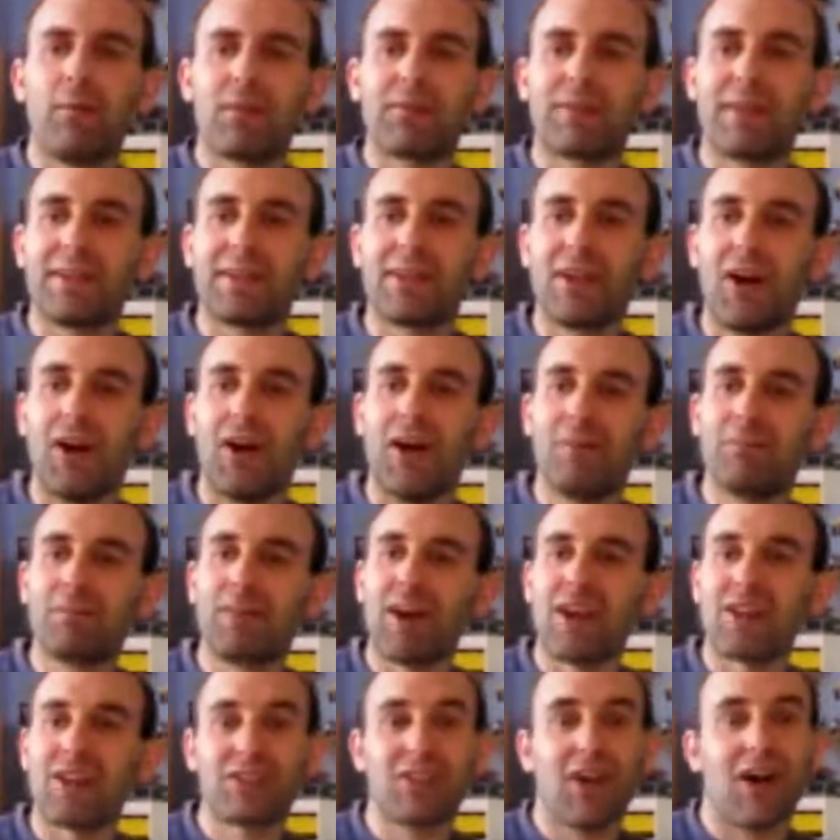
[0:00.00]
What's it? Got home
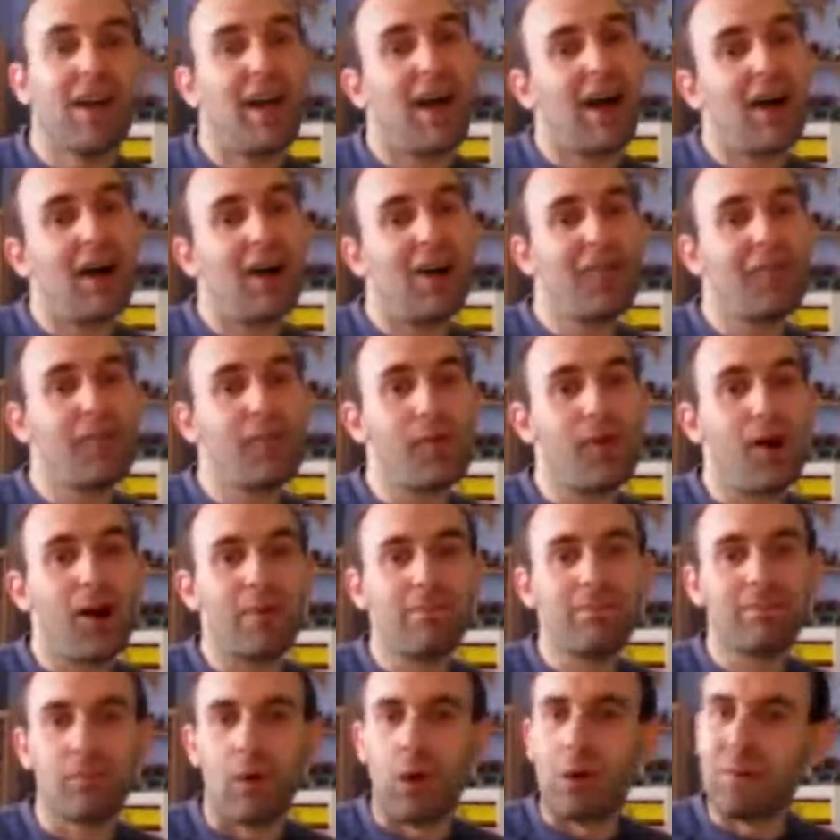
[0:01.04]
last night at half
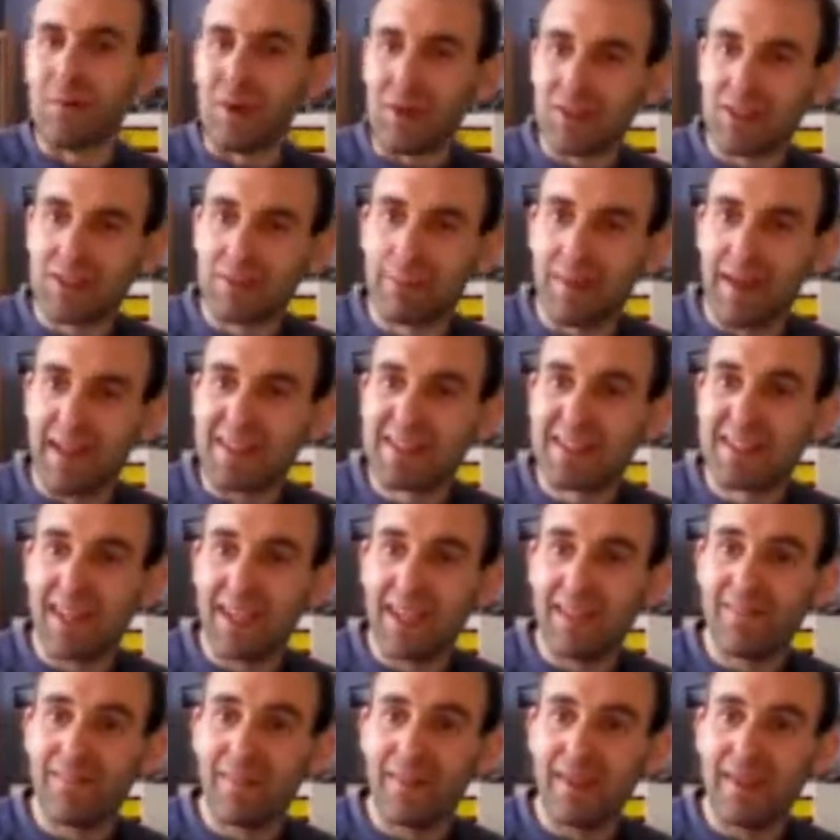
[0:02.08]
one. I watched a bit of
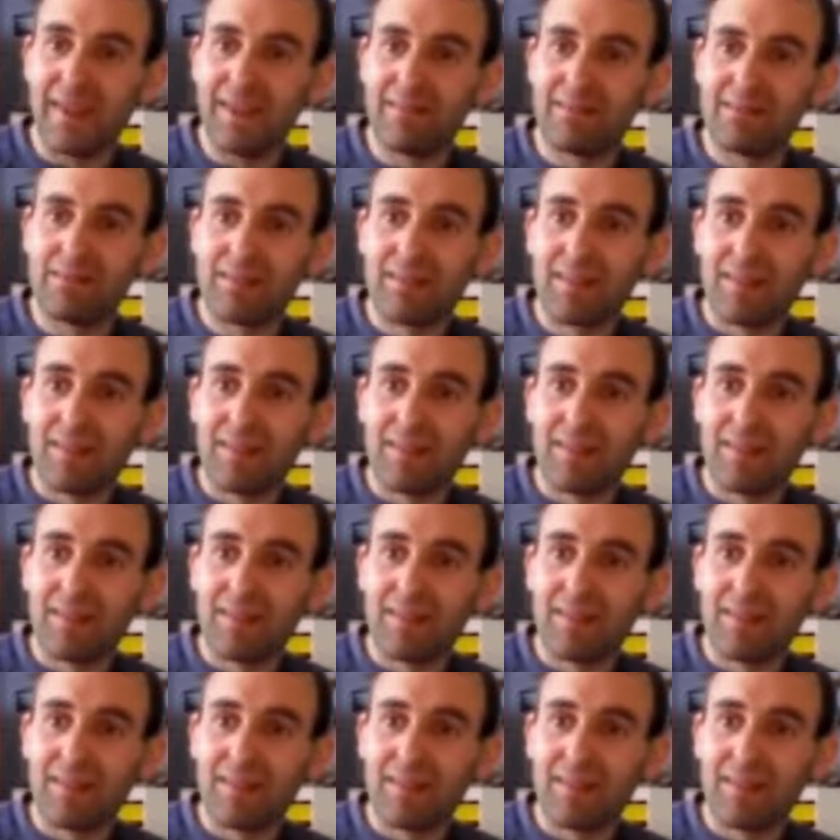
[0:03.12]
TV,